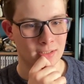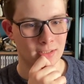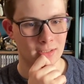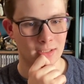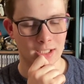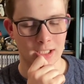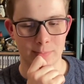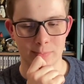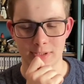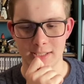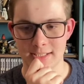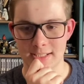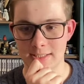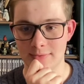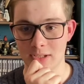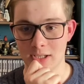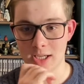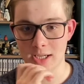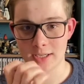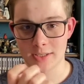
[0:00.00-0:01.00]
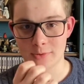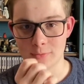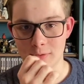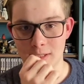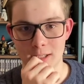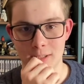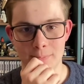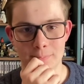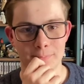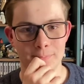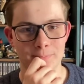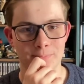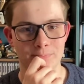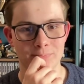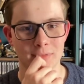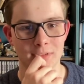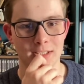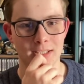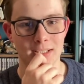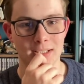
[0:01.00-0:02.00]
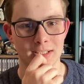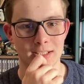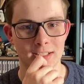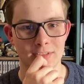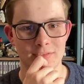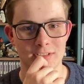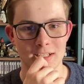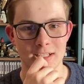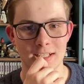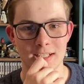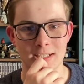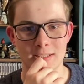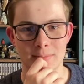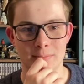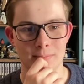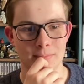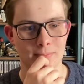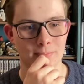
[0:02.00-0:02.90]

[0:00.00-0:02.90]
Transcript: yeah, please leave a like as well uh, if you're here.